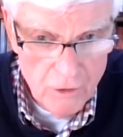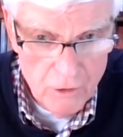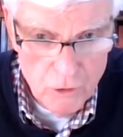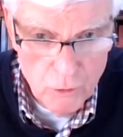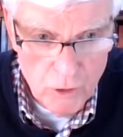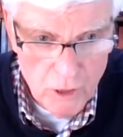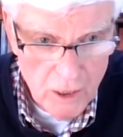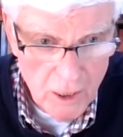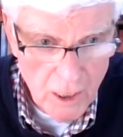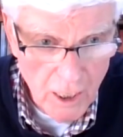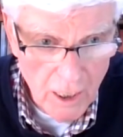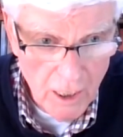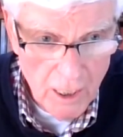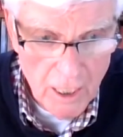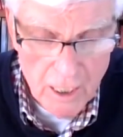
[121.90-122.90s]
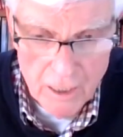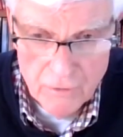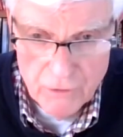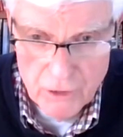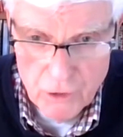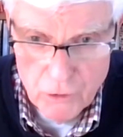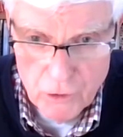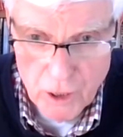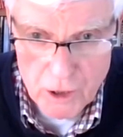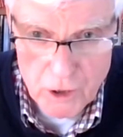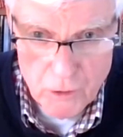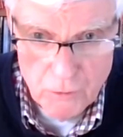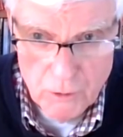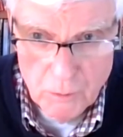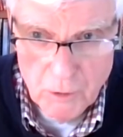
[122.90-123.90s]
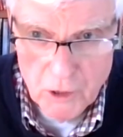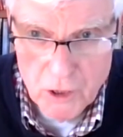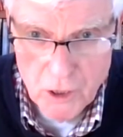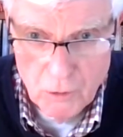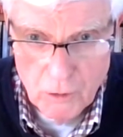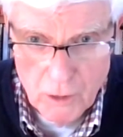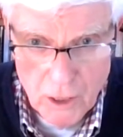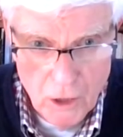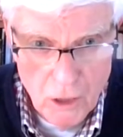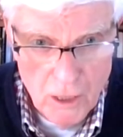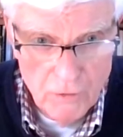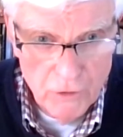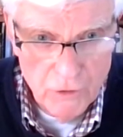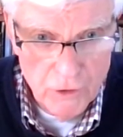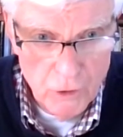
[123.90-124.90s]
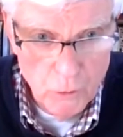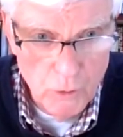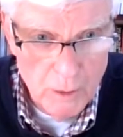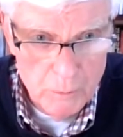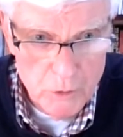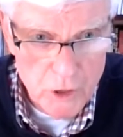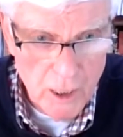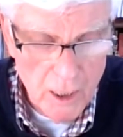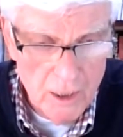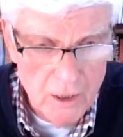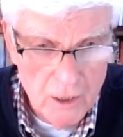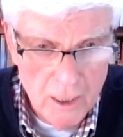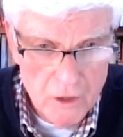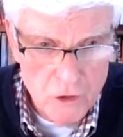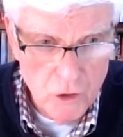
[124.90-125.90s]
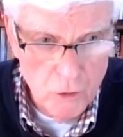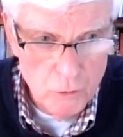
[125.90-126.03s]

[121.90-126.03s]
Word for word: you can get a lot of introductory material off of the website. That's